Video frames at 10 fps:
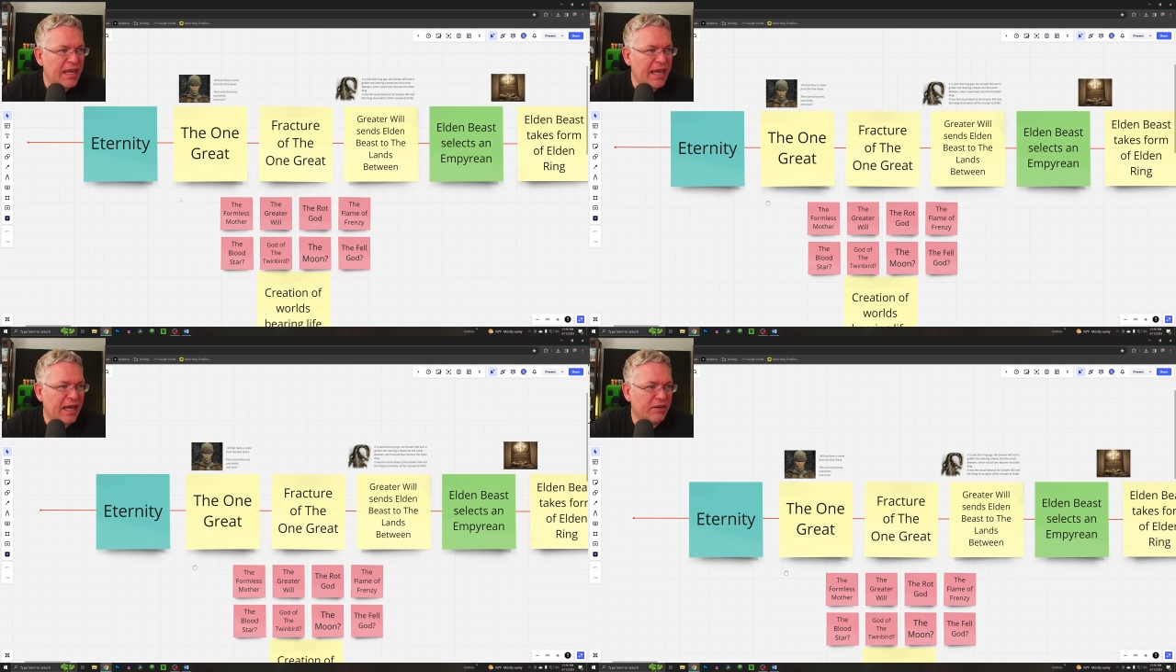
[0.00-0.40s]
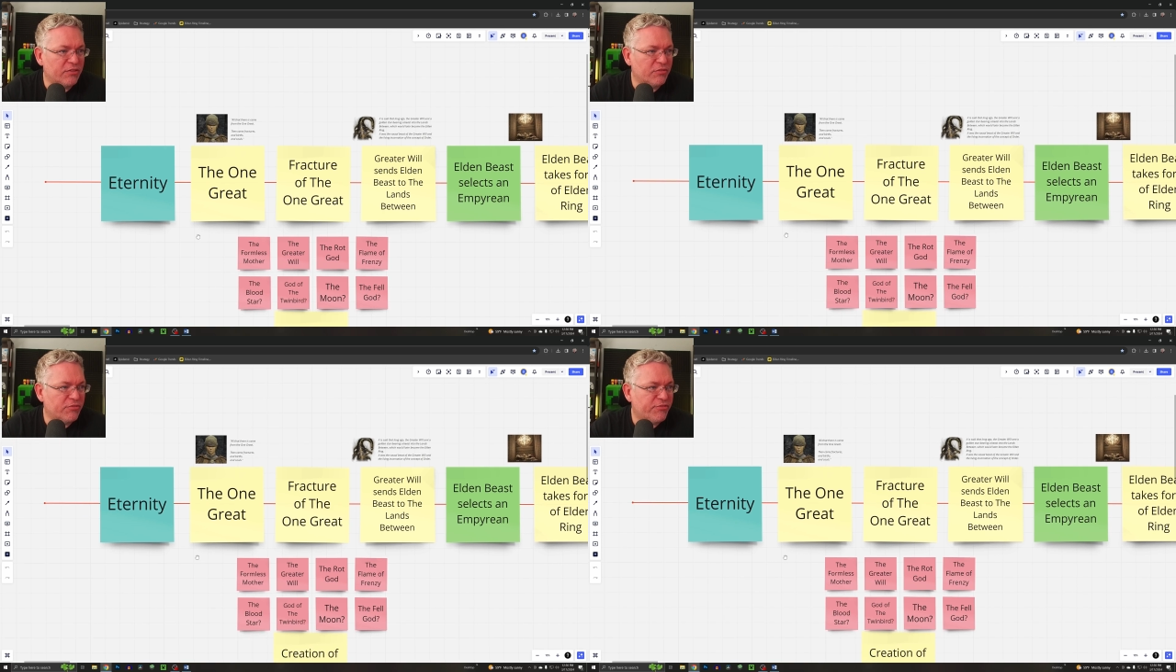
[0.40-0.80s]

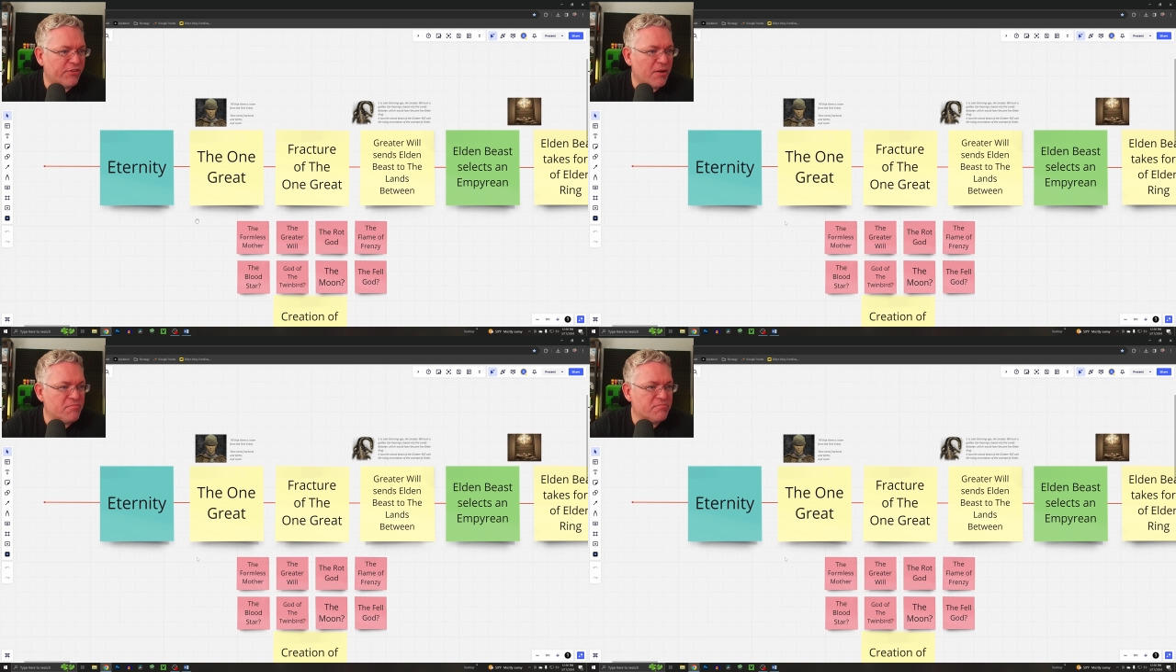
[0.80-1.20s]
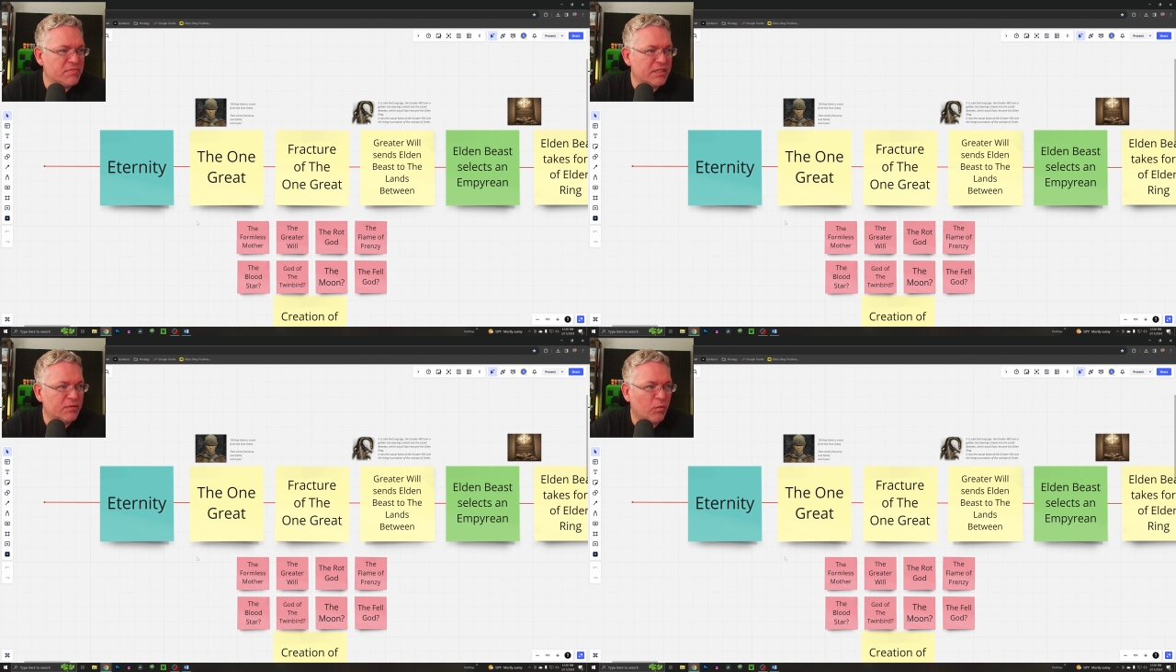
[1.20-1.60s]
And
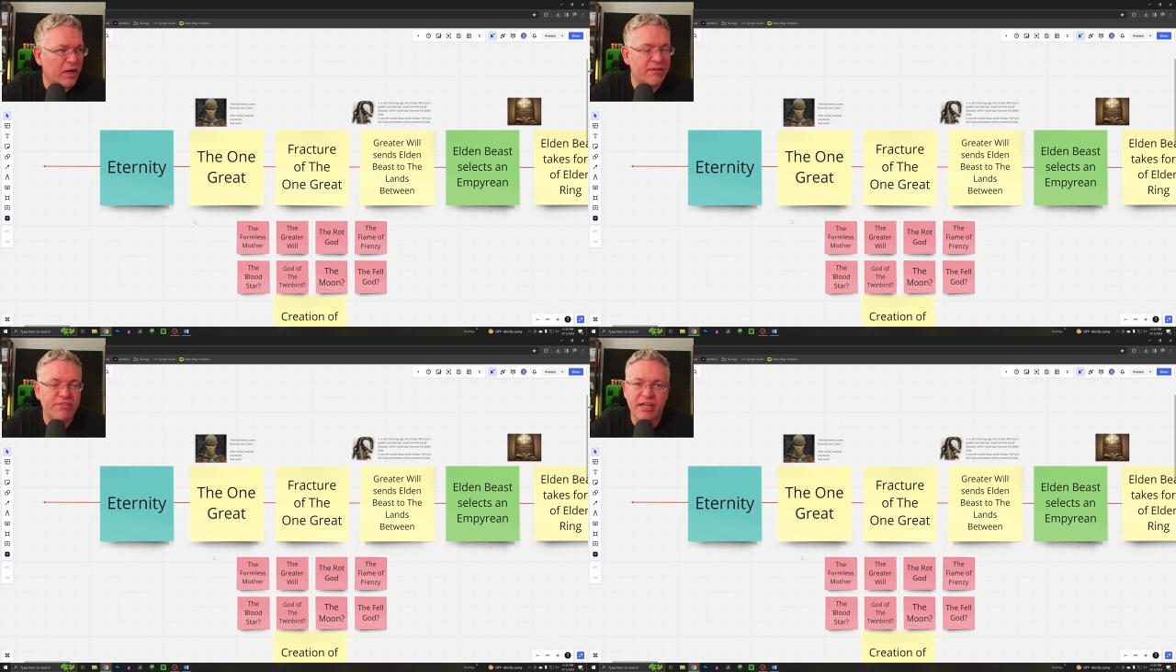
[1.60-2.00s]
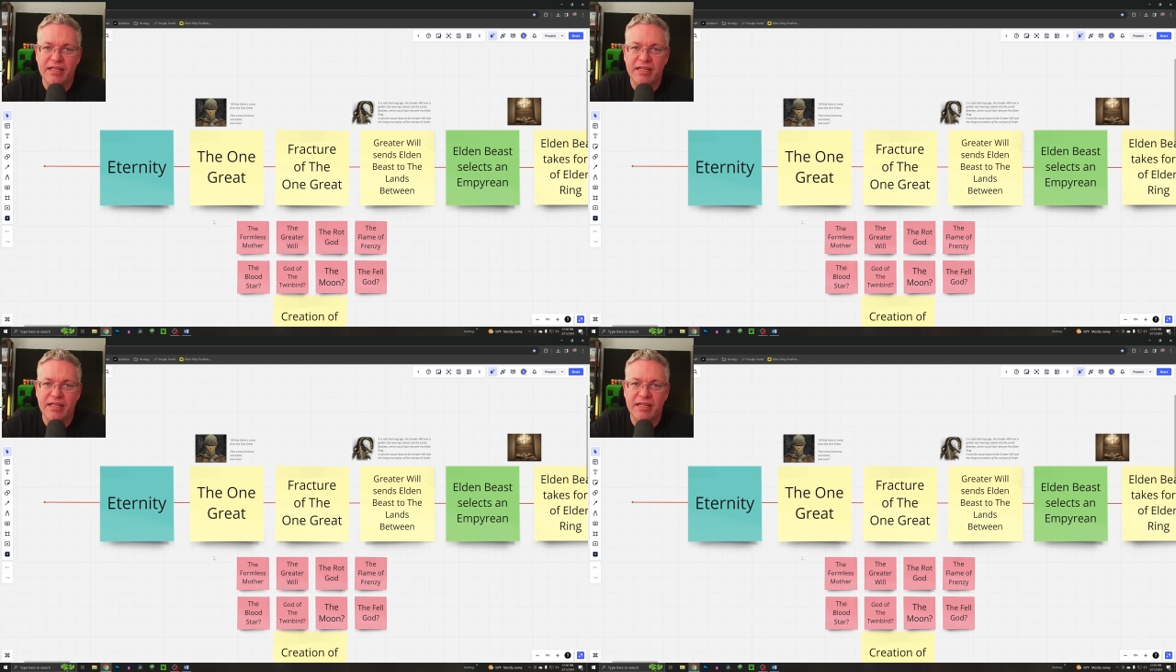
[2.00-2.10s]
from one of the